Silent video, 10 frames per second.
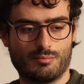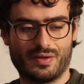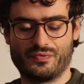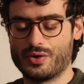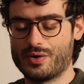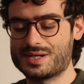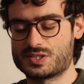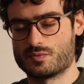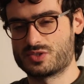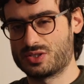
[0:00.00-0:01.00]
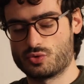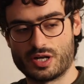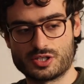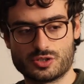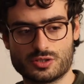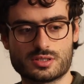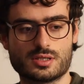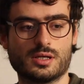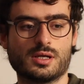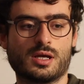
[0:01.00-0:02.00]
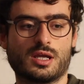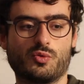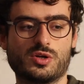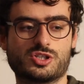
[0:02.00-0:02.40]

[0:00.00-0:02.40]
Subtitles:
But there are some situations in